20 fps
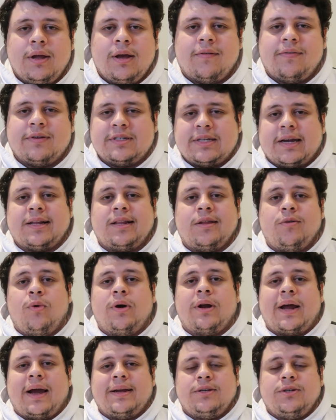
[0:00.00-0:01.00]
of exactly
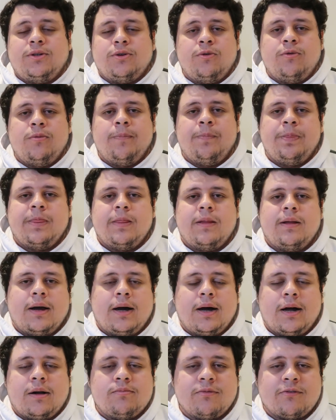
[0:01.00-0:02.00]
what I do
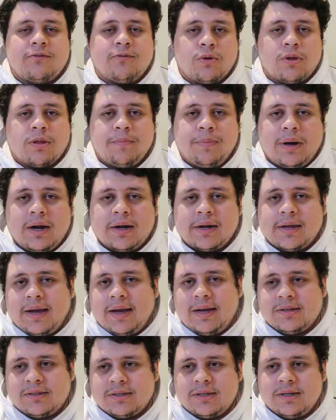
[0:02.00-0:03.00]
for the
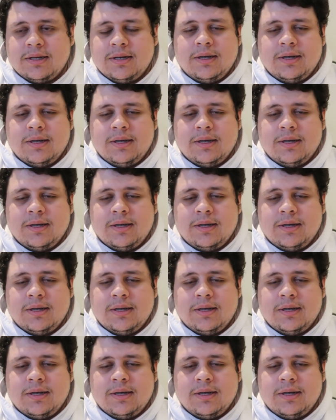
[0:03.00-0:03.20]
podcast.